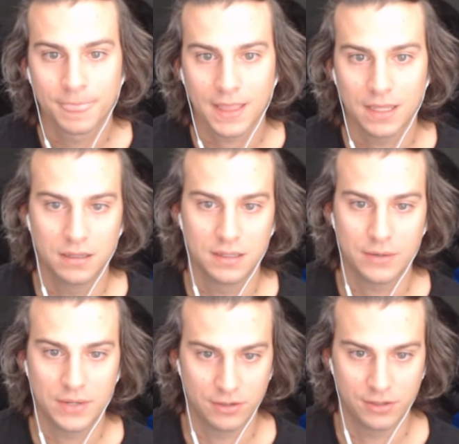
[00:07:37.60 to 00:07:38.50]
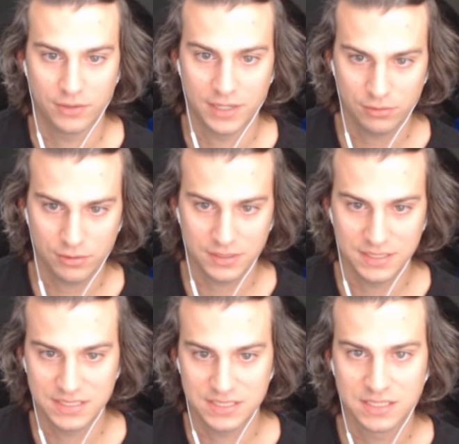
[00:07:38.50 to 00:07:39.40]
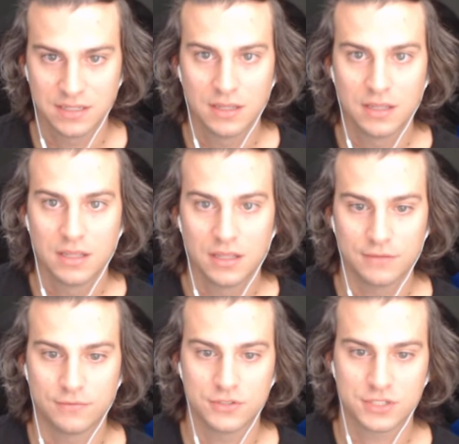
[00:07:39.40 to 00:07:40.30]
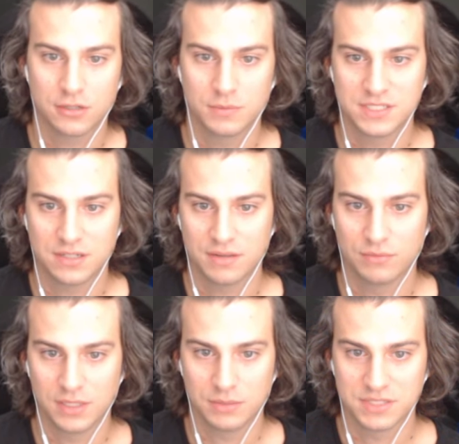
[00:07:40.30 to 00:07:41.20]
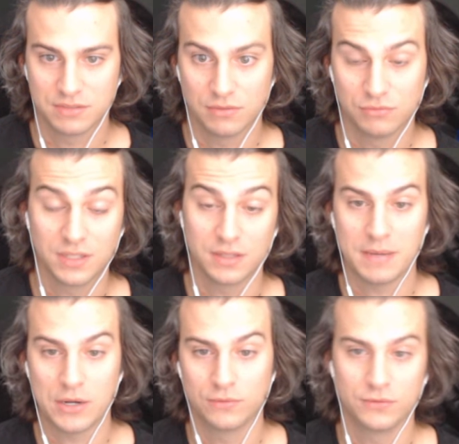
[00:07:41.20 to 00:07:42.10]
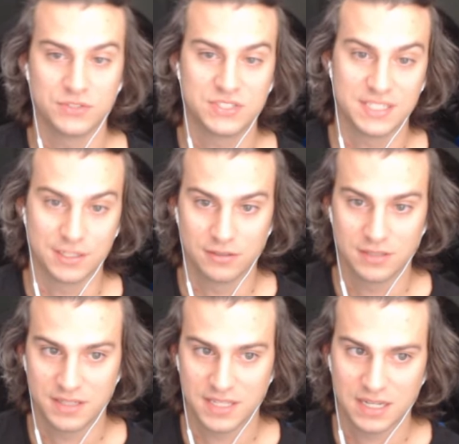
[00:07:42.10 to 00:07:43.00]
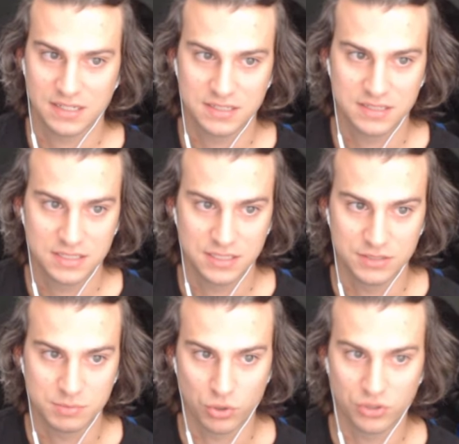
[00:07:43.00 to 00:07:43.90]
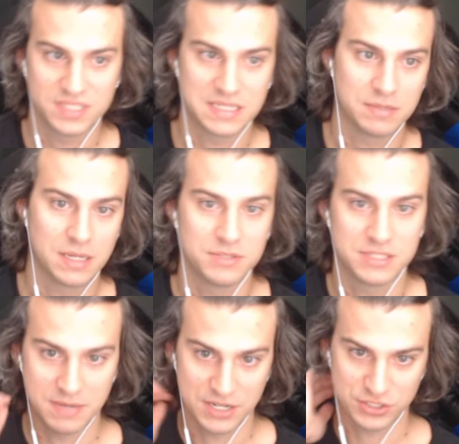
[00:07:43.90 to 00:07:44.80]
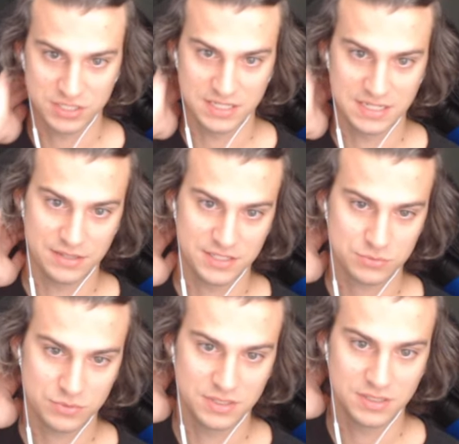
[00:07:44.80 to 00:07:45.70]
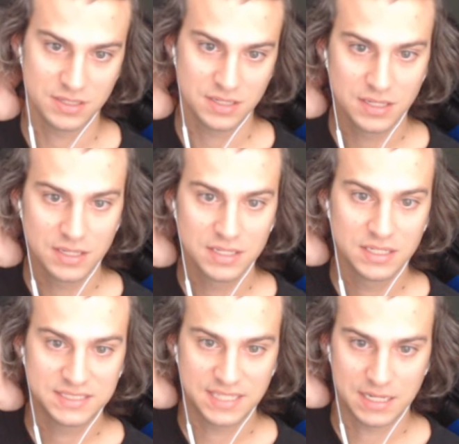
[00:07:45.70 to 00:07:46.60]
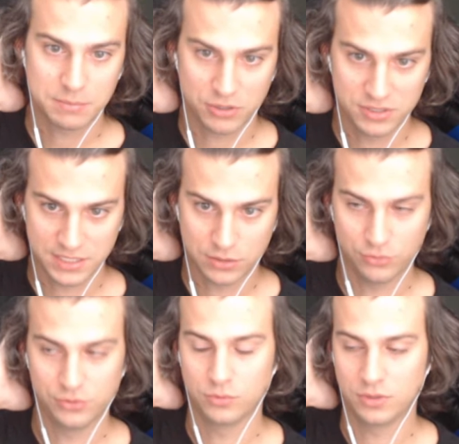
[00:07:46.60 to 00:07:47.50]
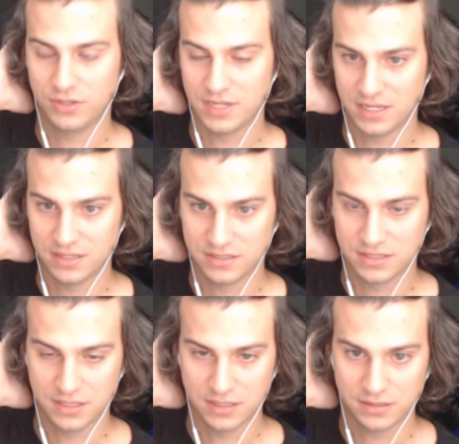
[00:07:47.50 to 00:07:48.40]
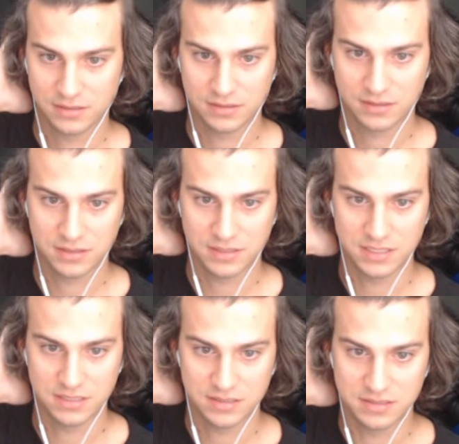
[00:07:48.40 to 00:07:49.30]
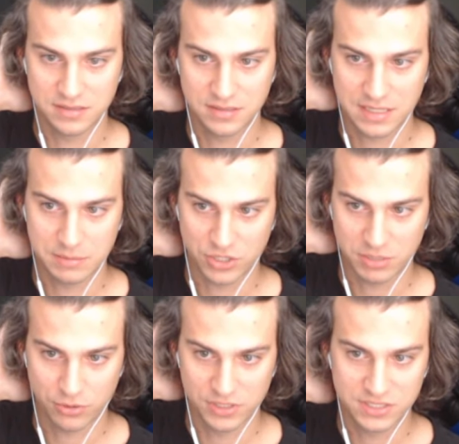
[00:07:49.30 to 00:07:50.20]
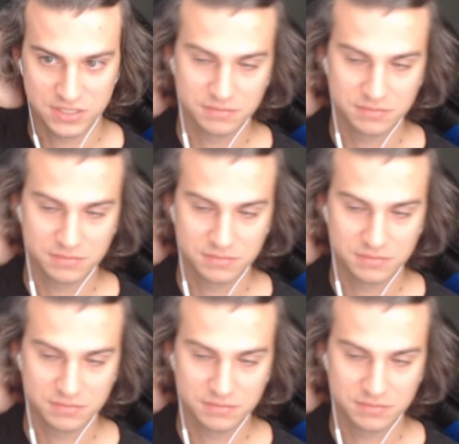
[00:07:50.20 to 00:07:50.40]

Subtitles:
Now Ariel. Ariel is the first card we saw that really was a really powerful singer. I think it spoiled at the same time as Sebastian did. Now this one, setting up cards like A Whole New World and the damage all your opponent's